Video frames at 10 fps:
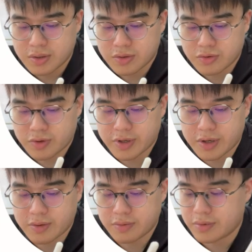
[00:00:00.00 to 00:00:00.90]
Draw it
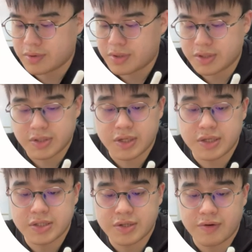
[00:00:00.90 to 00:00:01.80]
out. This
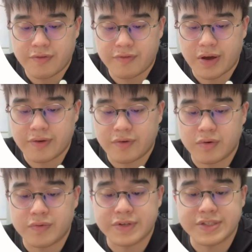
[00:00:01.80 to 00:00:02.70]
is 5
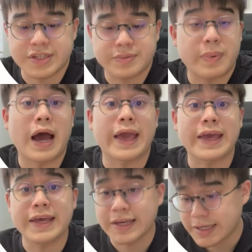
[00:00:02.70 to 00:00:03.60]
over 6 pi.
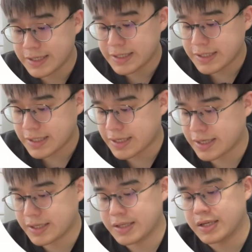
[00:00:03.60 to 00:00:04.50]

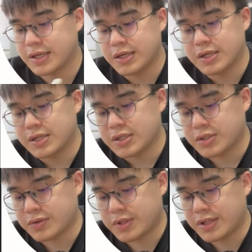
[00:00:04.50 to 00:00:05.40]
Okay,
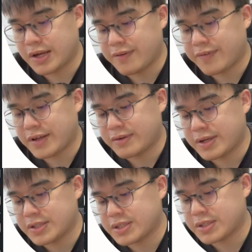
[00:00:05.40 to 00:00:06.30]
so theta final
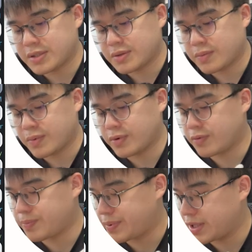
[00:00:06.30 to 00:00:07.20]
answer
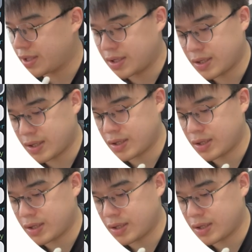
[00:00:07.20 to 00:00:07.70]
will be